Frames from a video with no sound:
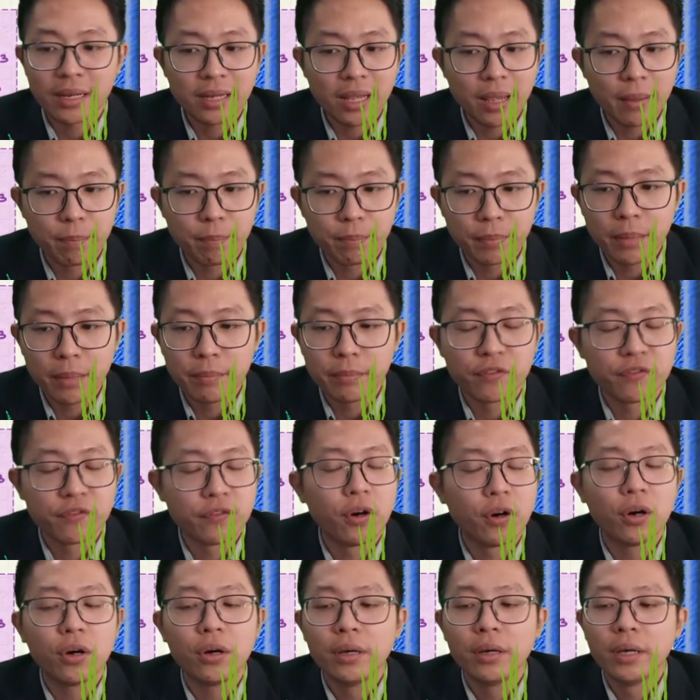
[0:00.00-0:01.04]
ampere
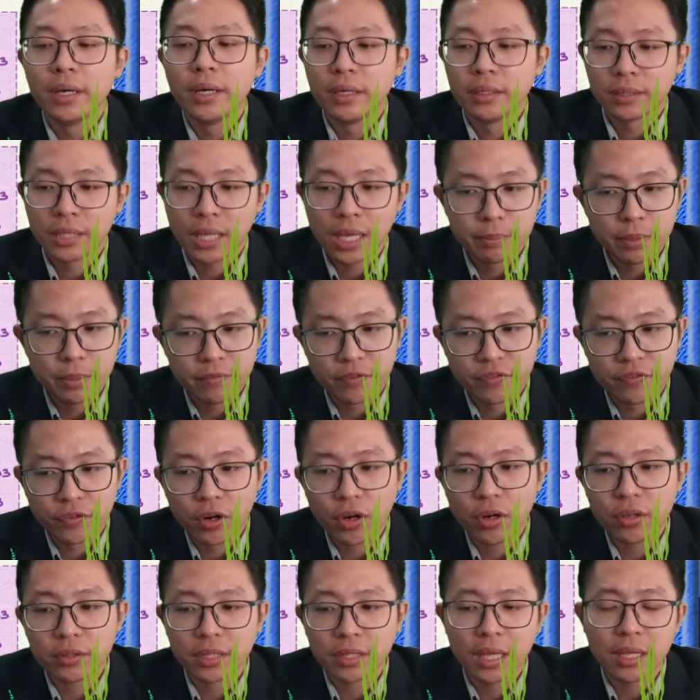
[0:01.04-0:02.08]
before, 10
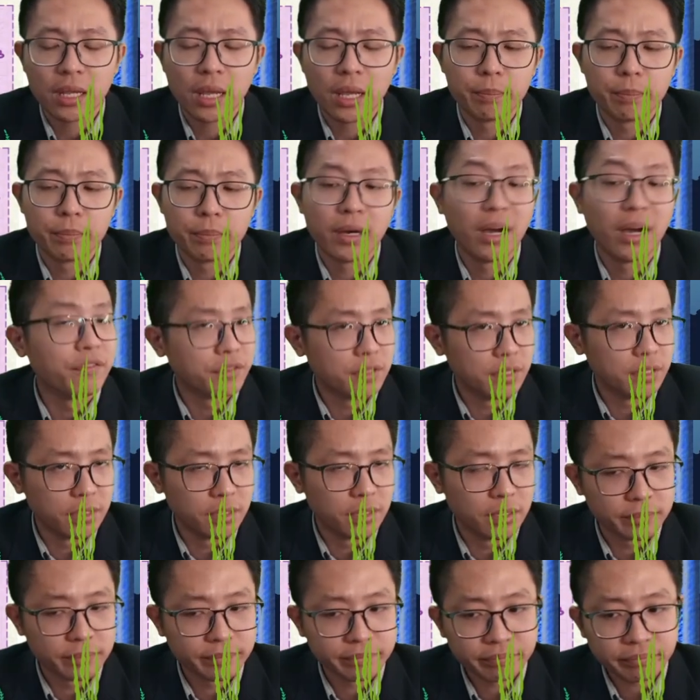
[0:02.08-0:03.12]
ampere
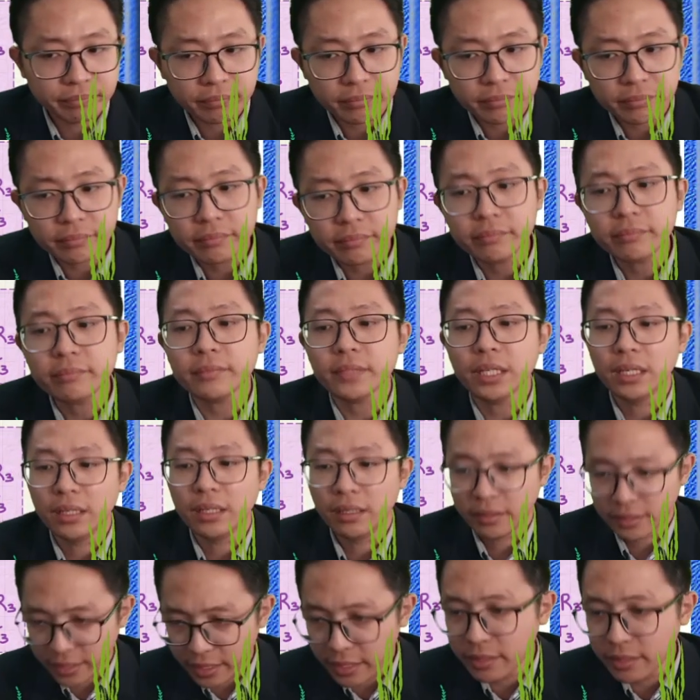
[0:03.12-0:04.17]
after.
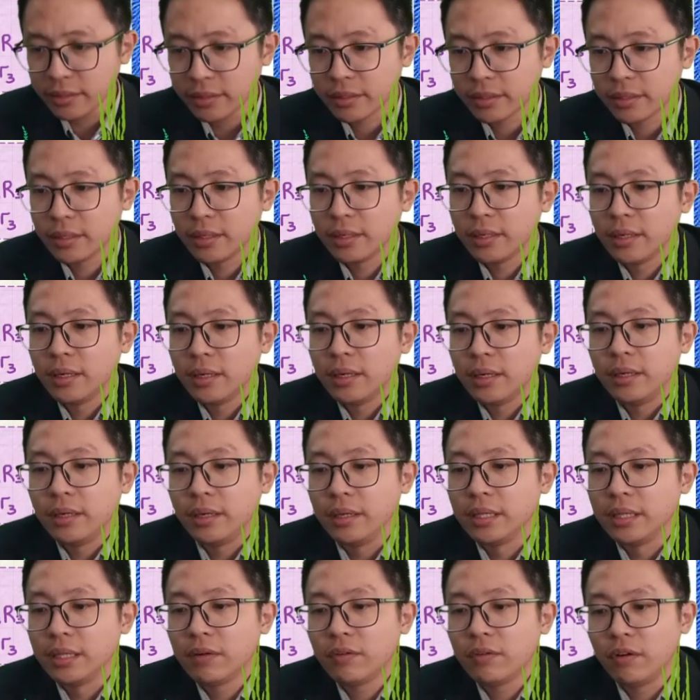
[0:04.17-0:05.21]
Okay?
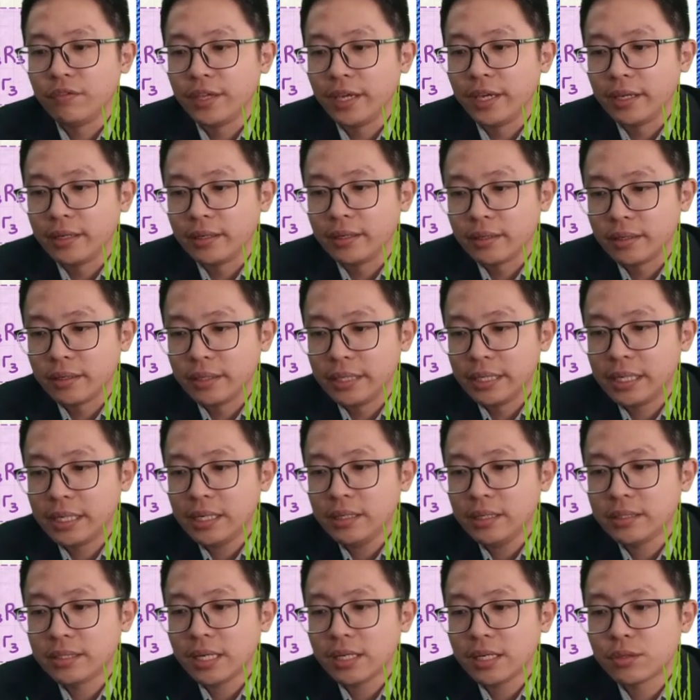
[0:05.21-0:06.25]
Enough of that.
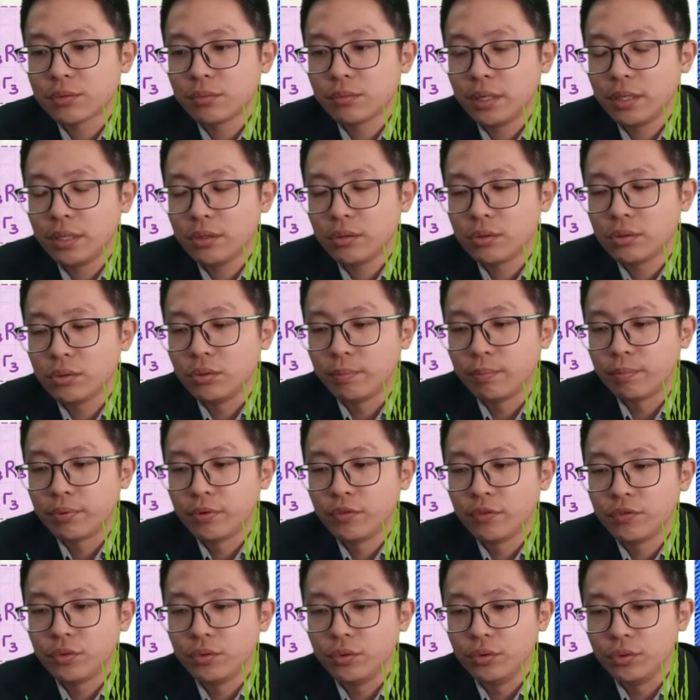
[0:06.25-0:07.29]
Just want to
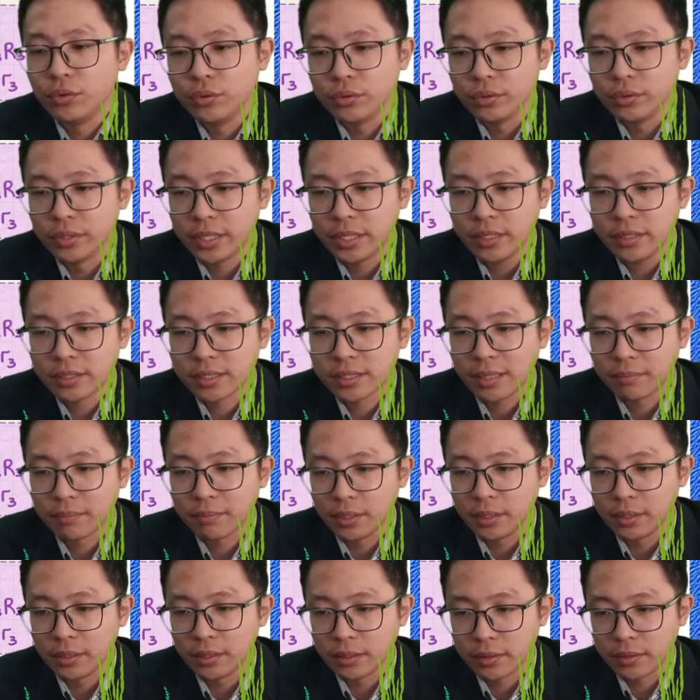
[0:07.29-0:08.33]
prove to you
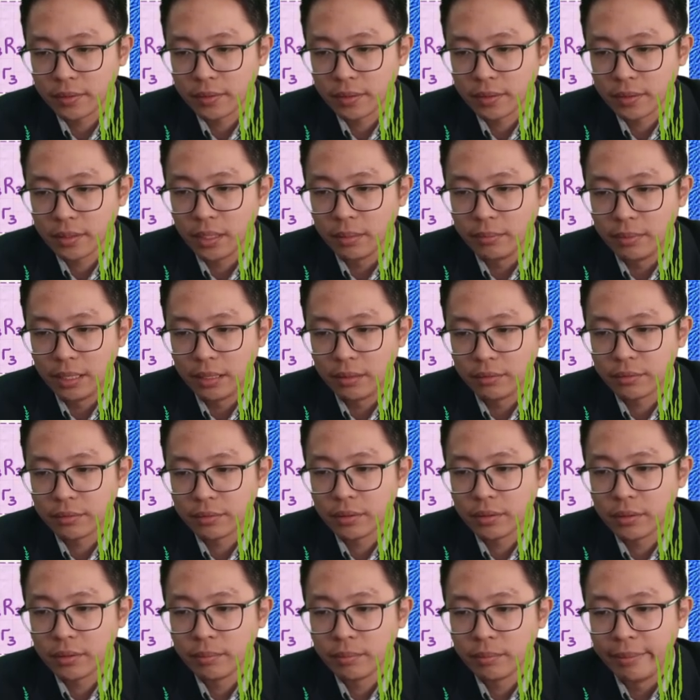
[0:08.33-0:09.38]
something about
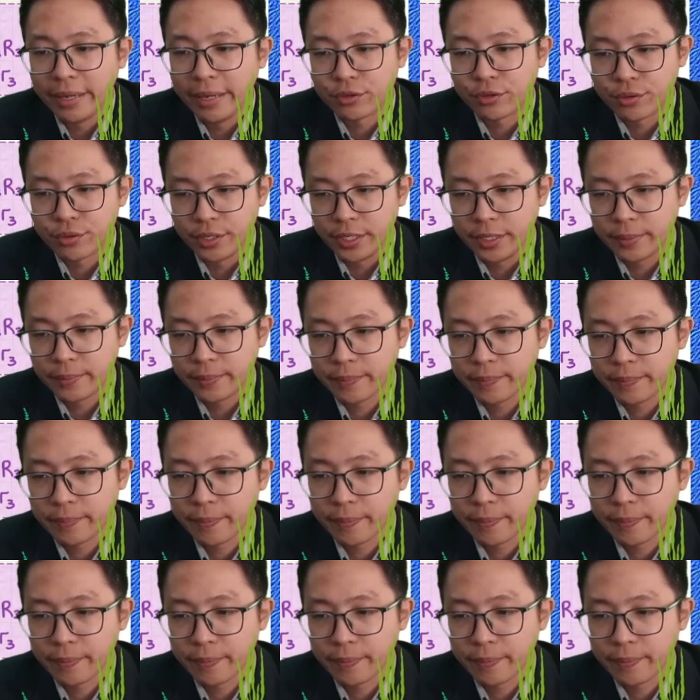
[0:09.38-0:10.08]
battery.